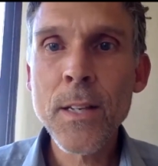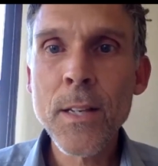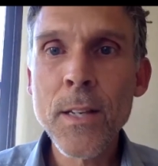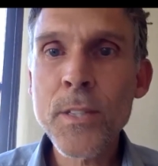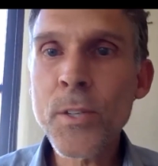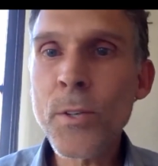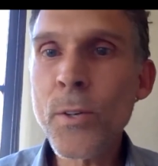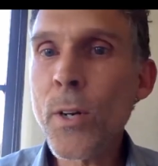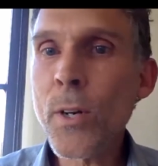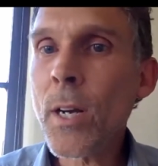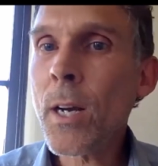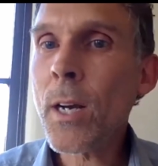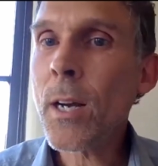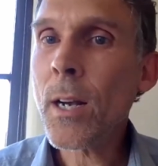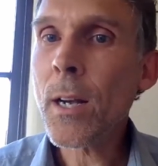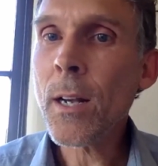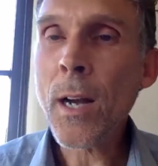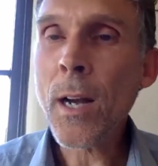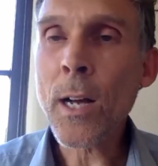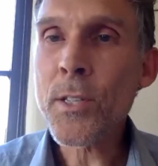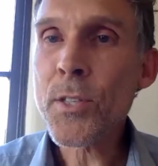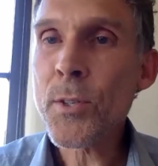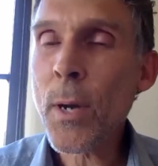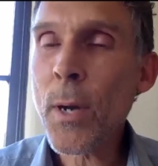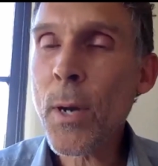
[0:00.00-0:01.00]
So
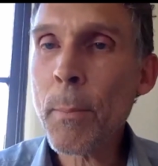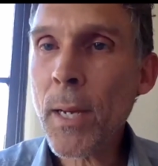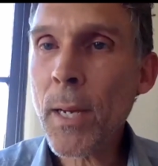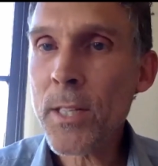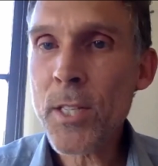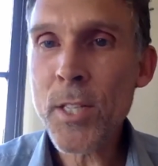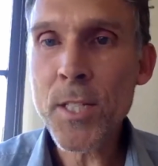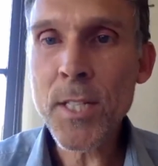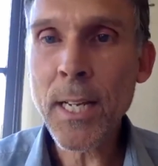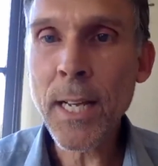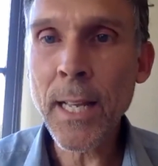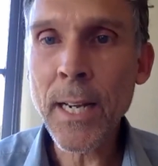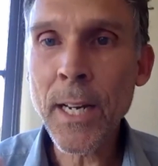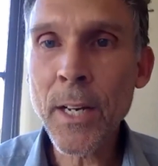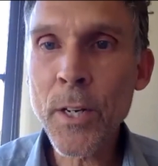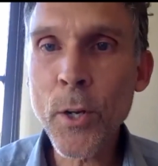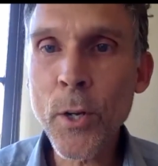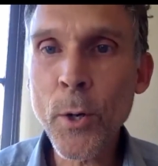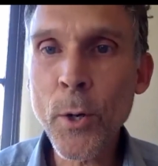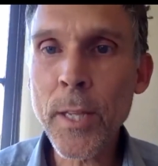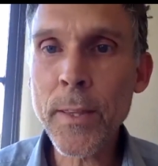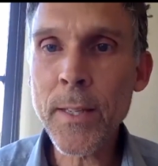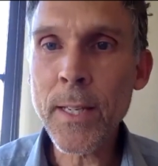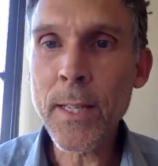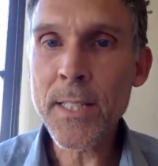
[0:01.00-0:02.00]
Kazu, I'm just kind of
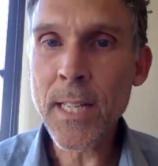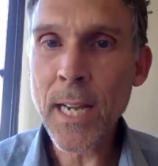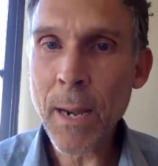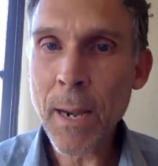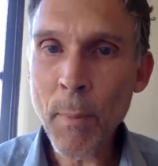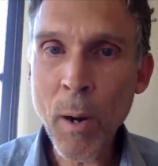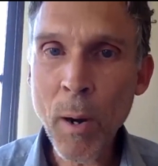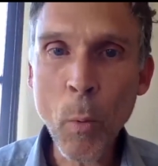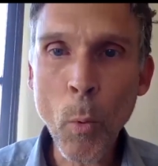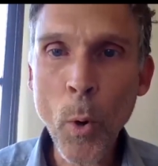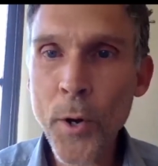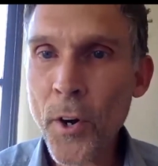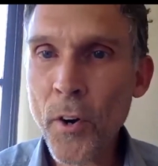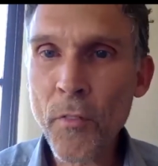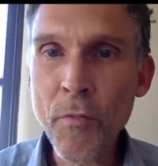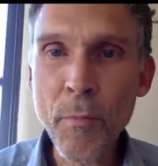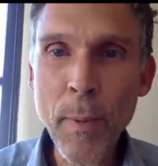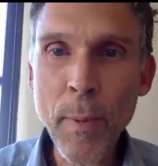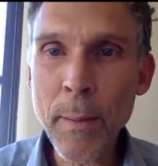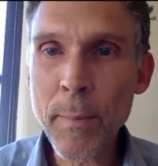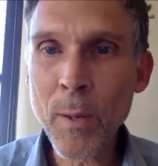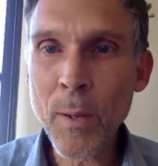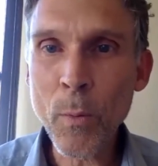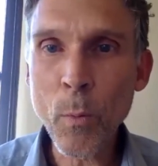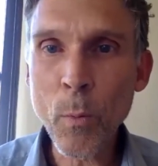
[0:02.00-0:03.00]
noting the time. I wonder if
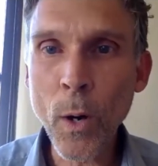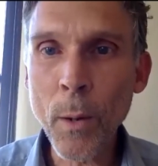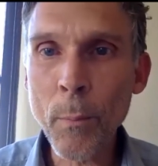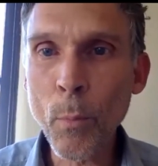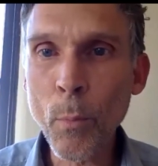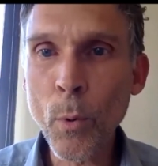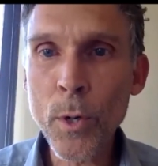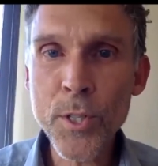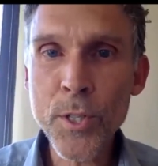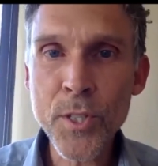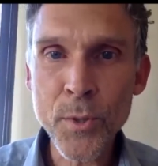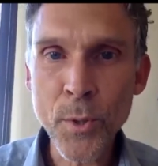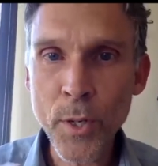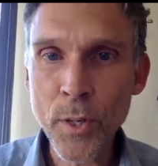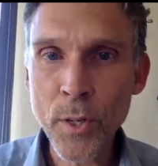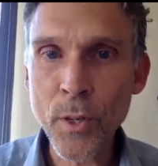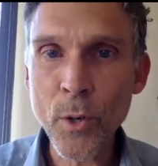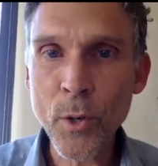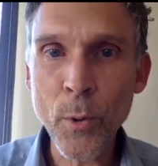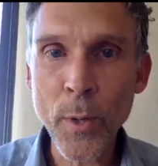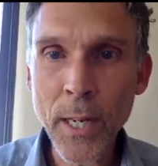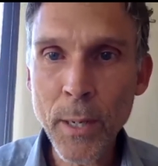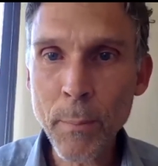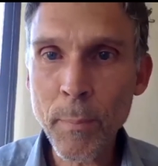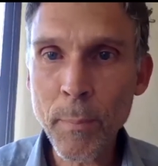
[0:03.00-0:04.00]
maybe one more sort of
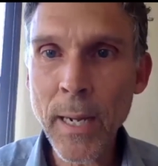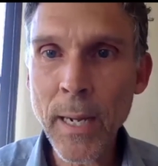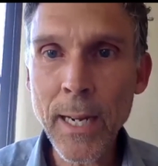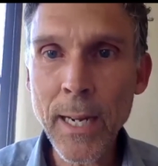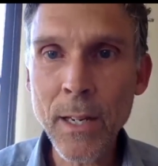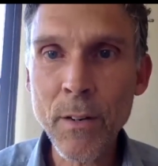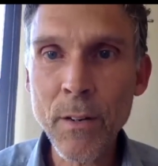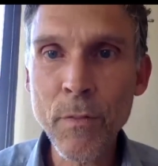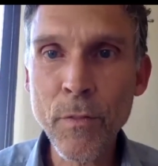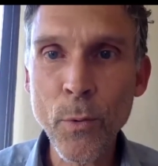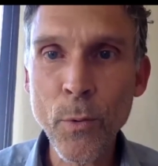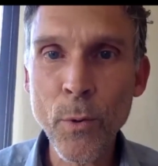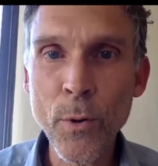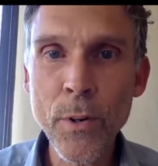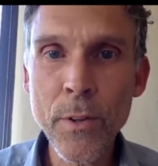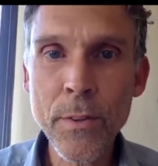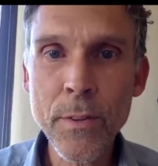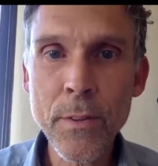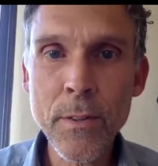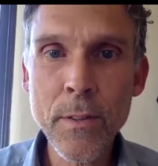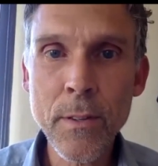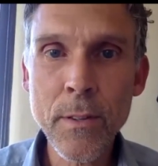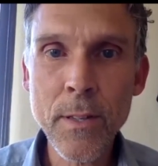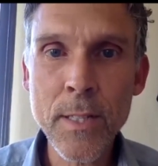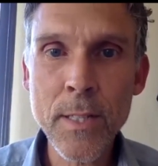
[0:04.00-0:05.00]
quick back and
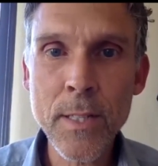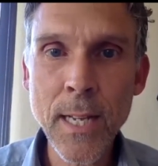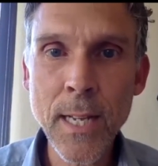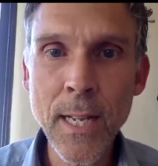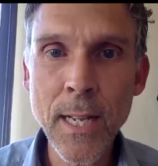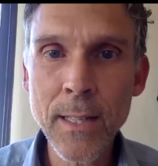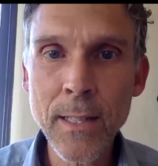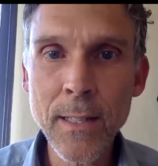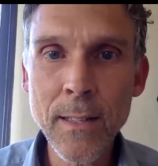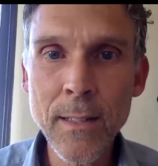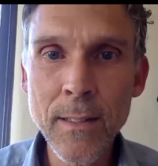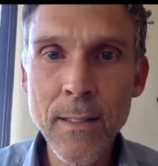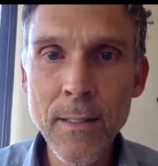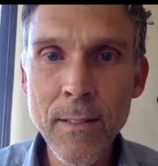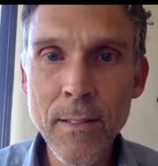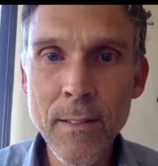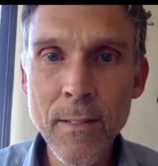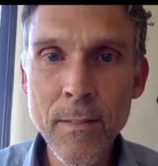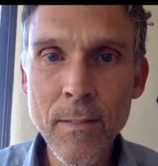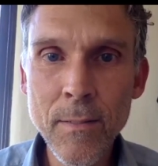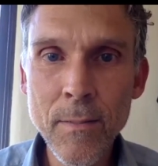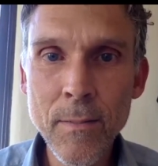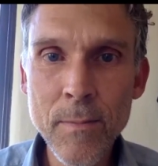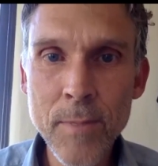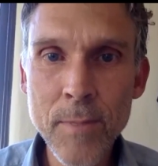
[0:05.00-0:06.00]
forth. Does that
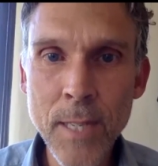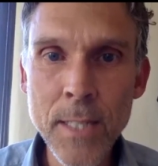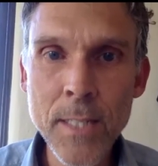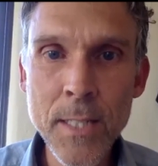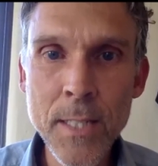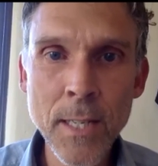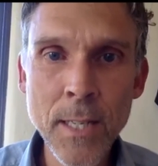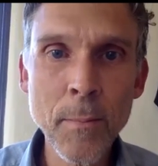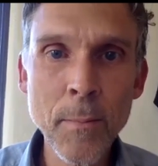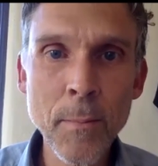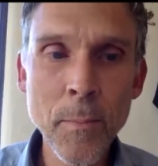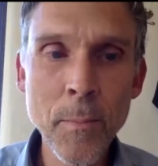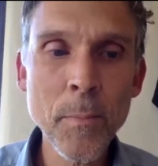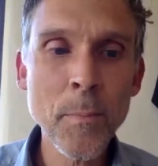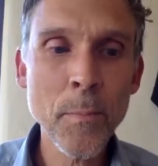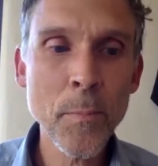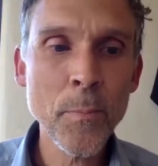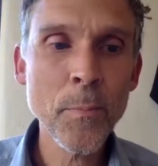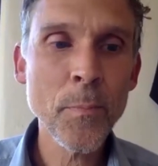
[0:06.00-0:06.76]
seem?